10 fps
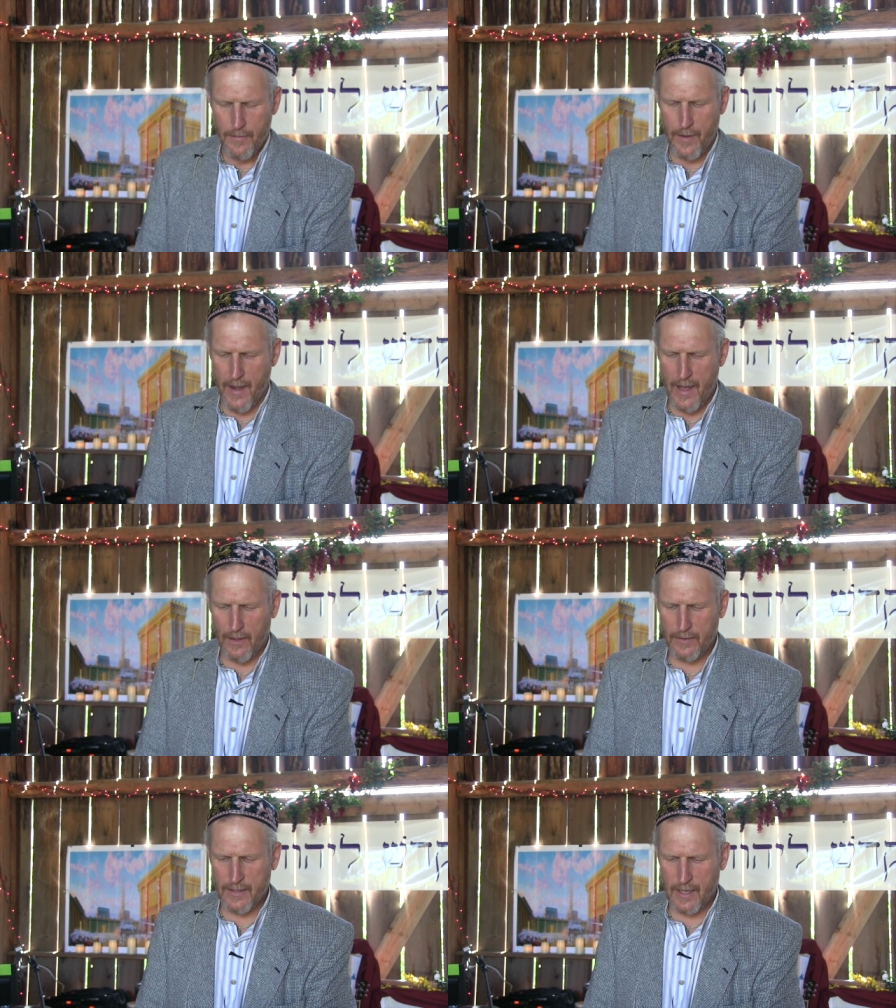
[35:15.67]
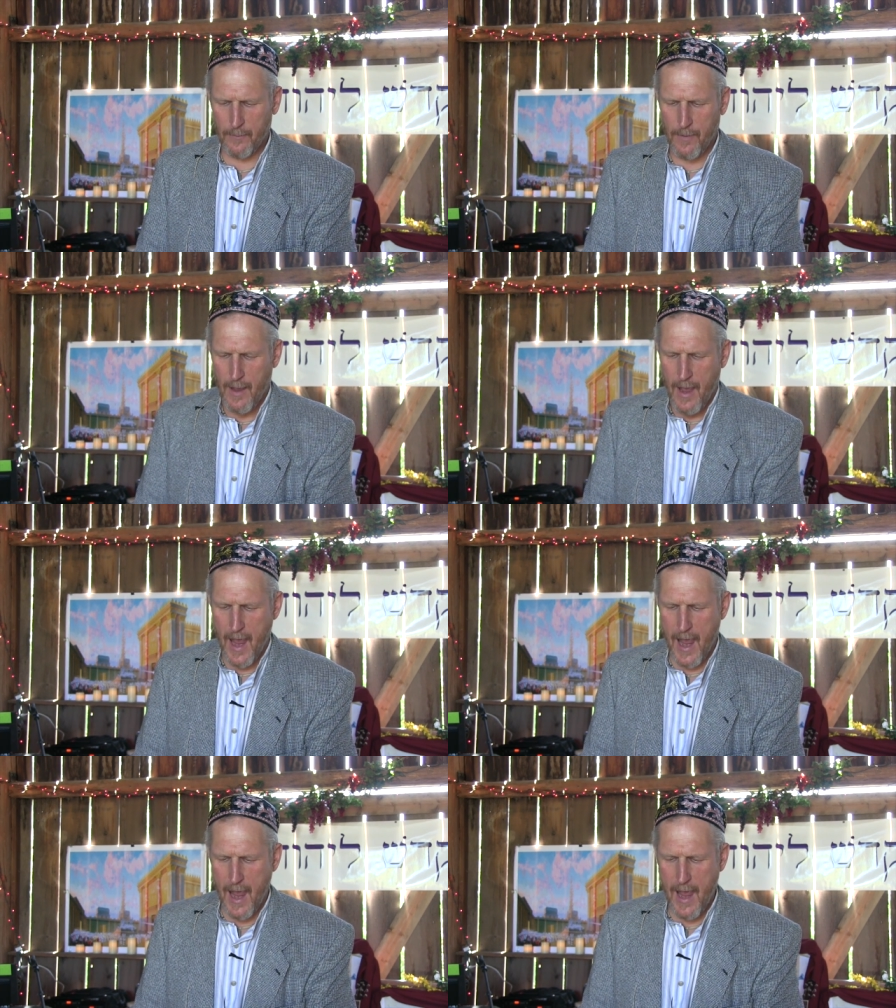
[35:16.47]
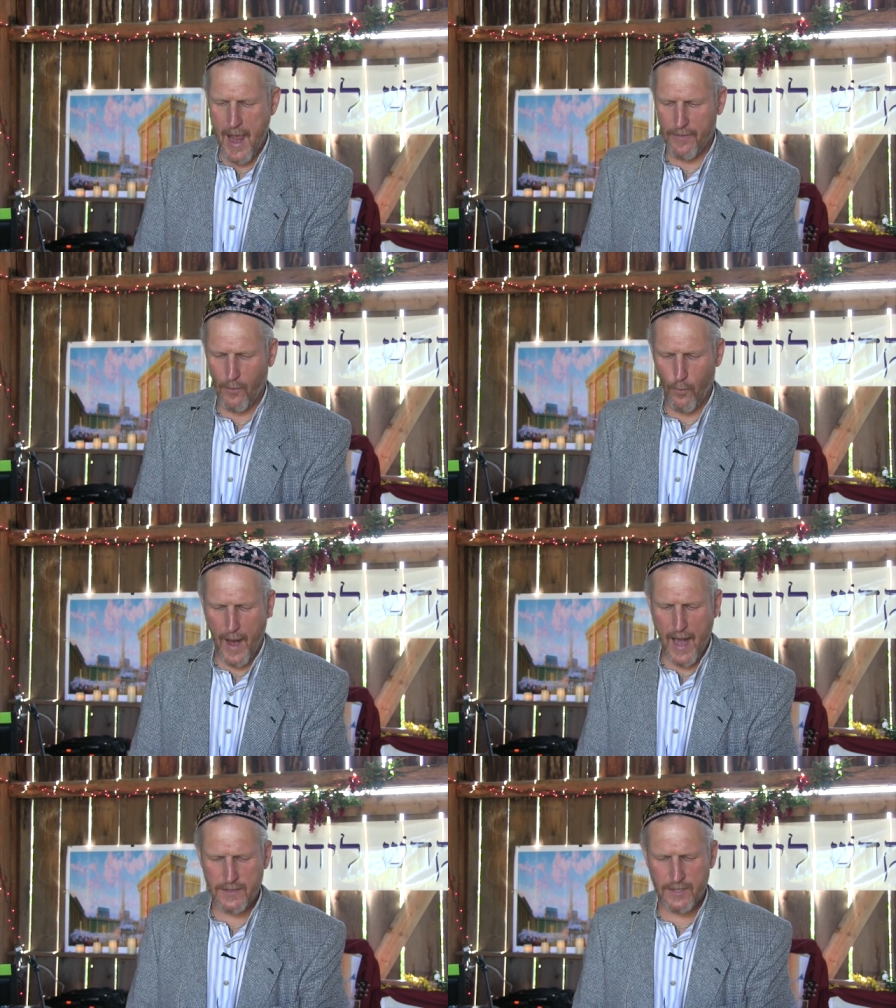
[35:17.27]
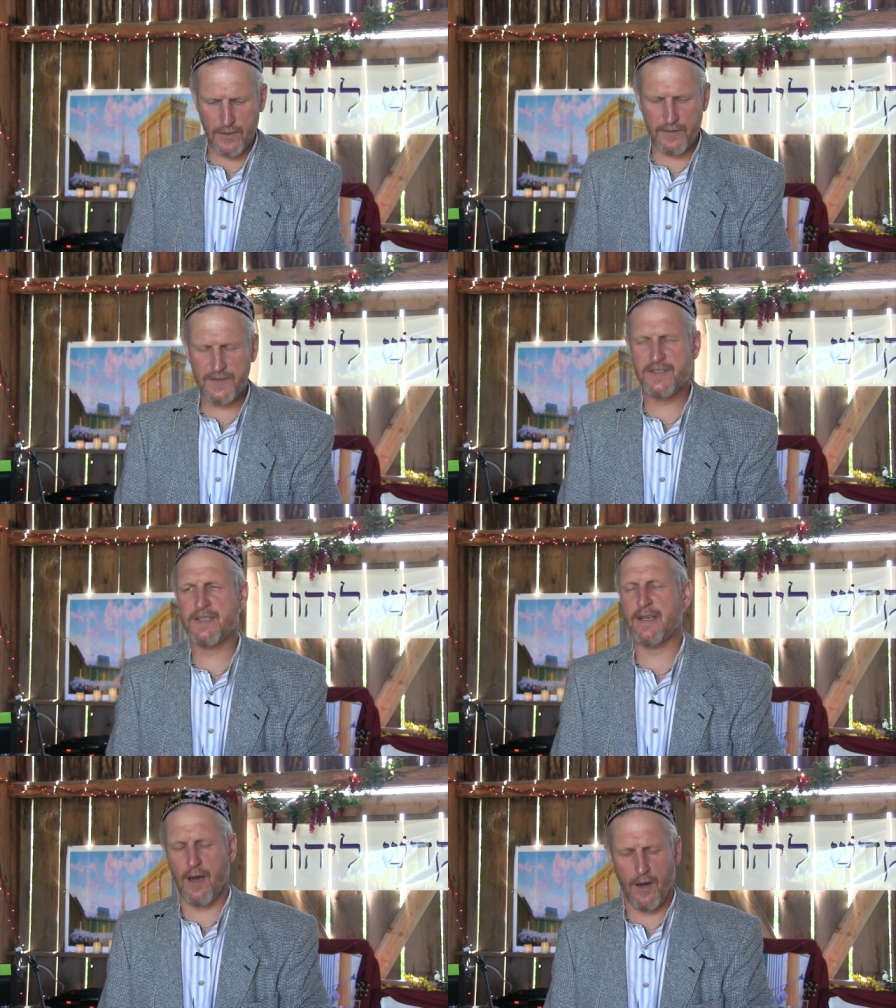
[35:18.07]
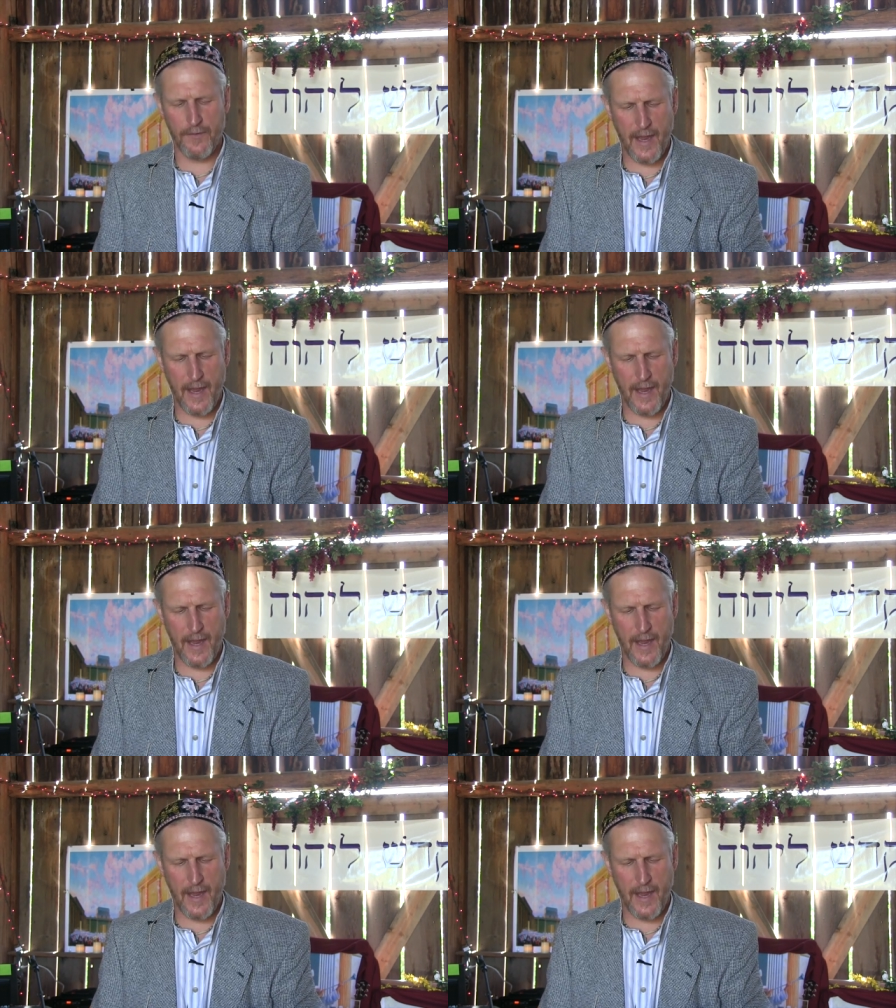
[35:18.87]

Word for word: their Elohim, and the way to Zion.